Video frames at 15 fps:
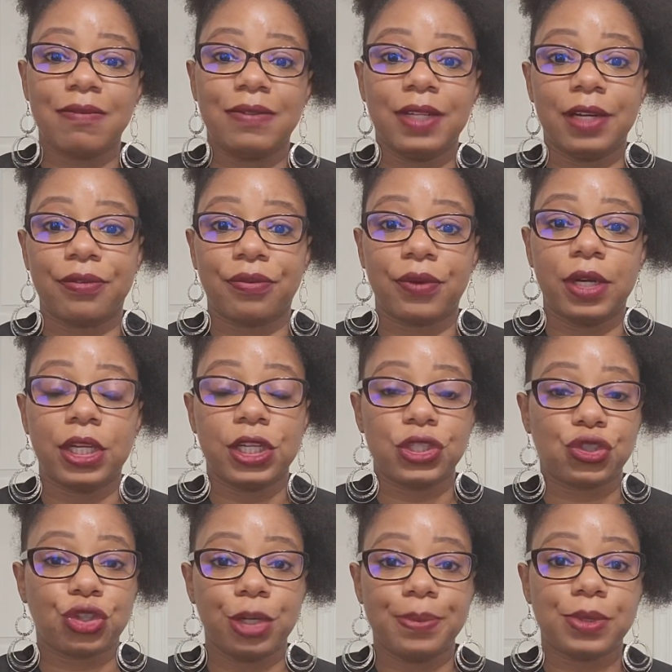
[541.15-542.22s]
of different
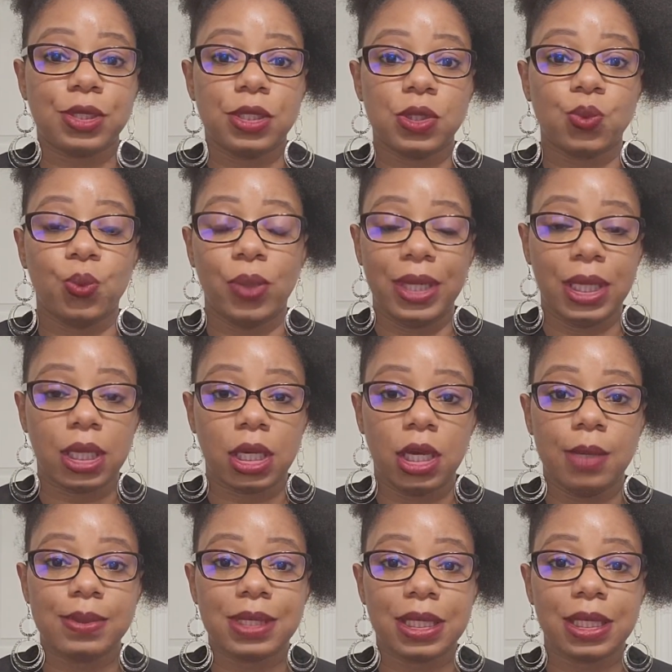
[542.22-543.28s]
descriptions when it
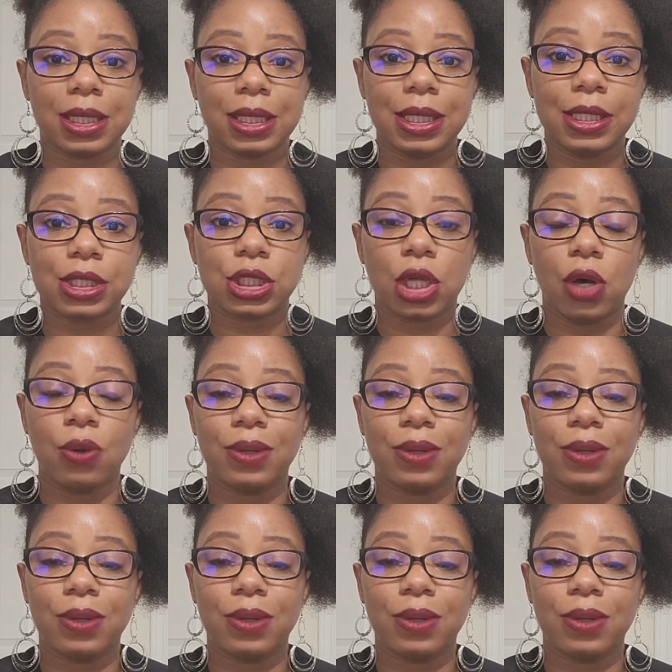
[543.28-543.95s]
comes to the Liz tote